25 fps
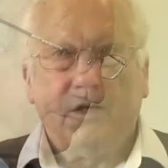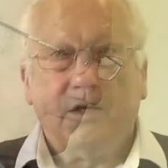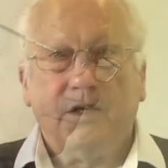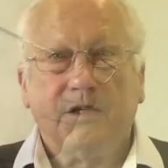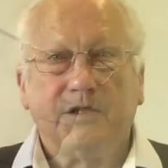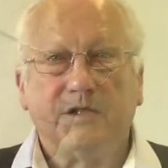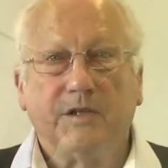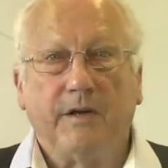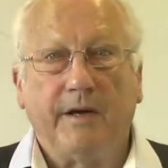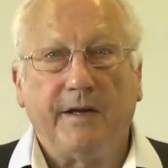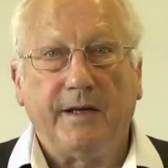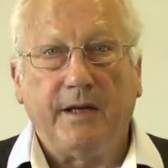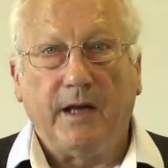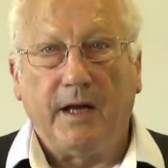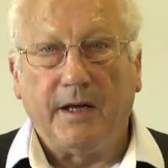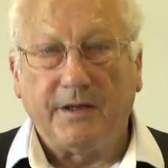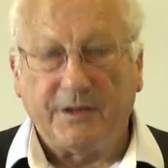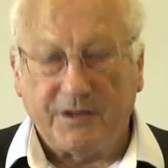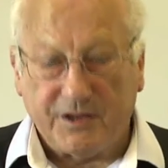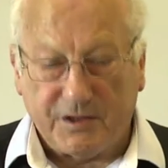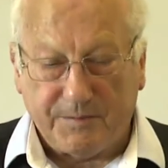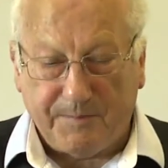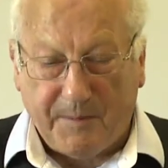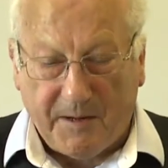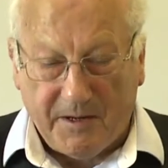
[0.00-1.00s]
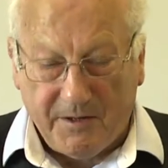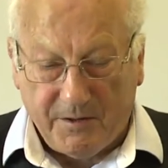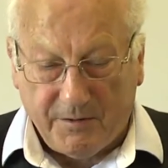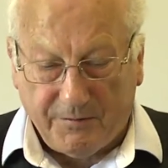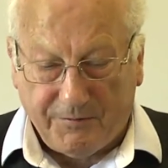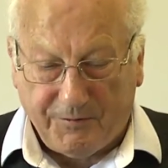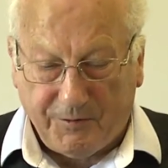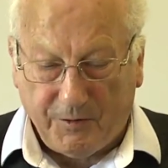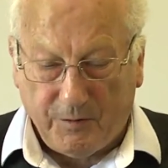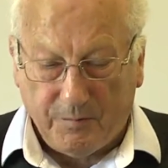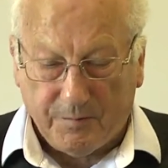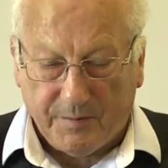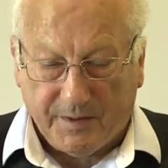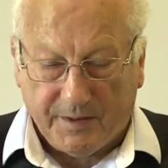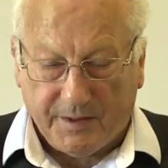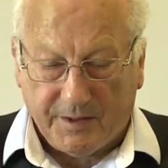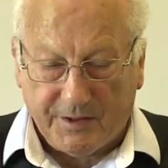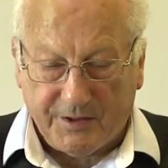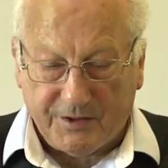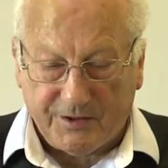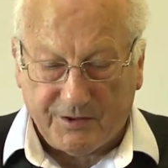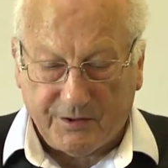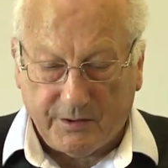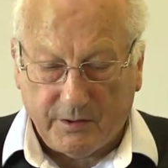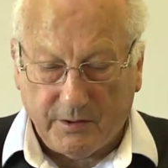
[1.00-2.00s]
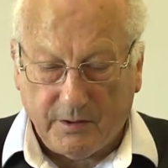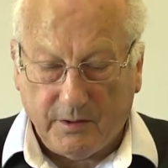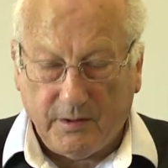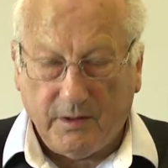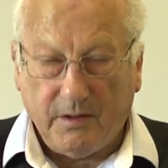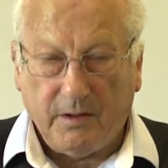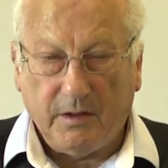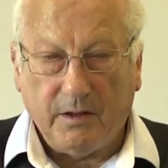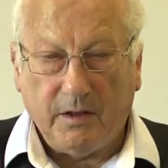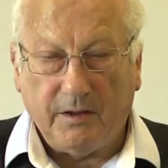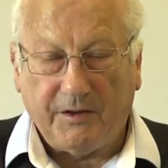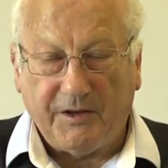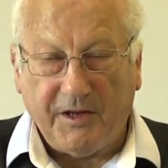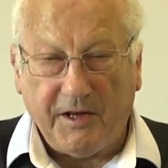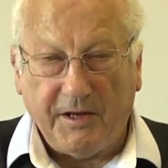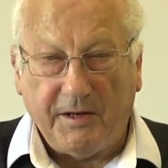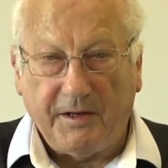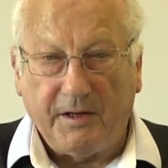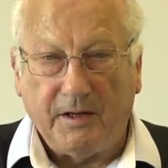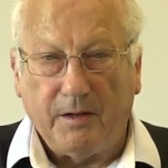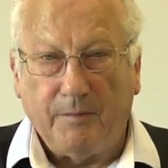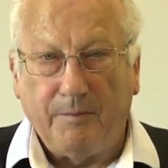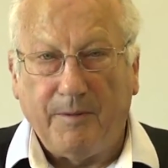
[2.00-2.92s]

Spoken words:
So I'd like to spend a few minutes thinking